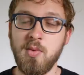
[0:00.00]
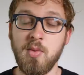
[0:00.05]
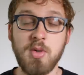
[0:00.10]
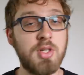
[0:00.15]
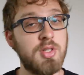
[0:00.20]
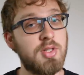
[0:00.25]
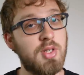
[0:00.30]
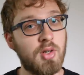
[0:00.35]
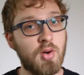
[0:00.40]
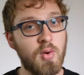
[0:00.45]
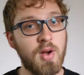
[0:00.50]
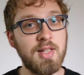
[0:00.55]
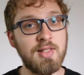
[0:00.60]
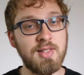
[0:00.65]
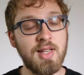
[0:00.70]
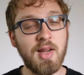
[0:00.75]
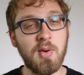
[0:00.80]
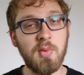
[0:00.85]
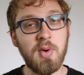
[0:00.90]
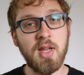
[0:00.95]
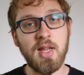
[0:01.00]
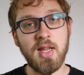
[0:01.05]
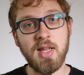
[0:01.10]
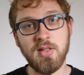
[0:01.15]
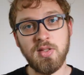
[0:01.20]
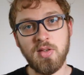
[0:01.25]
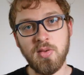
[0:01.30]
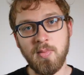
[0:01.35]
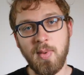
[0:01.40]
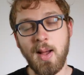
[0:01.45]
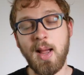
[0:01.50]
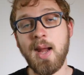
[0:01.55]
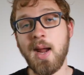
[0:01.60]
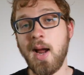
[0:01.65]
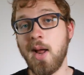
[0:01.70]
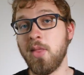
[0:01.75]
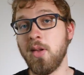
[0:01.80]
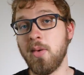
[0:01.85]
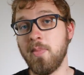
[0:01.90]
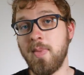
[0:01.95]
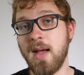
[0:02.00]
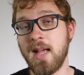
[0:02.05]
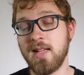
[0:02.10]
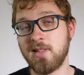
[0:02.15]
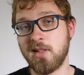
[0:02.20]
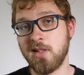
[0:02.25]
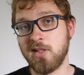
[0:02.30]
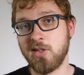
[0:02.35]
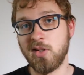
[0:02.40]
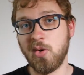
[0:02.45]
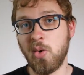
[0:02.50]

Which is a great segue into my other baskets,